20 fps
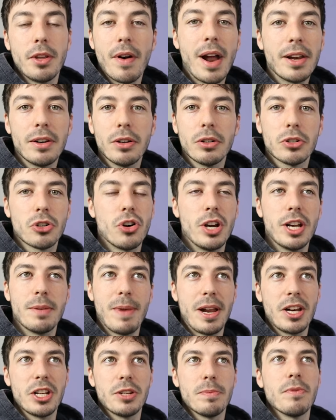there are no
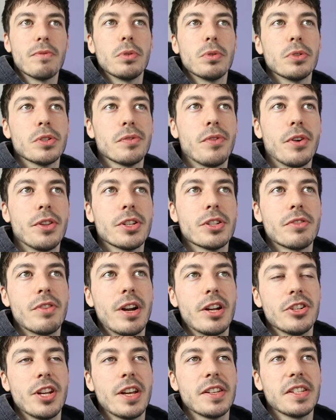trade management rules for this
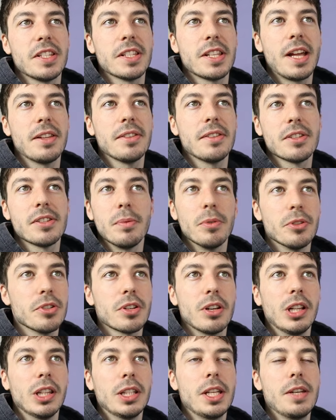strategy as it stands, so we're
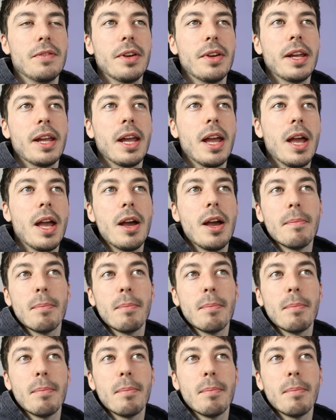just going to leave it.